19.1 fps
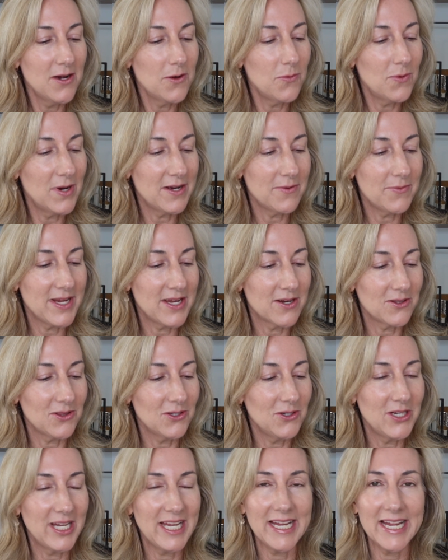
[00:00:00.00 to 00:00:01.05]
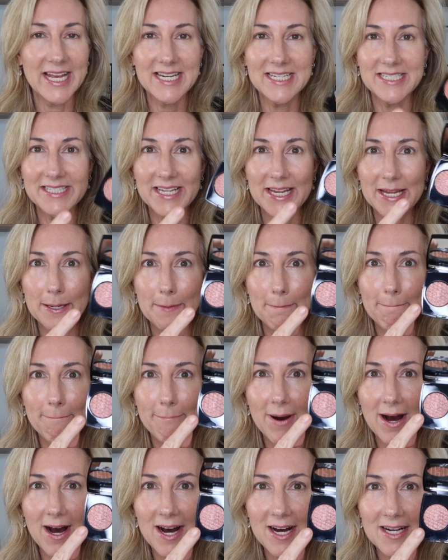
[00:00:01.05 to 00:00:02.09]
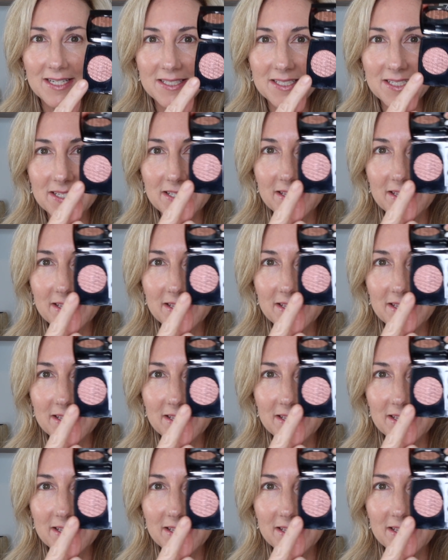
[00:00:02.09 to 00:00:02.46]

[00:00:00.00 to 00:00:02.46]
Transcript: what we are looking at is embossed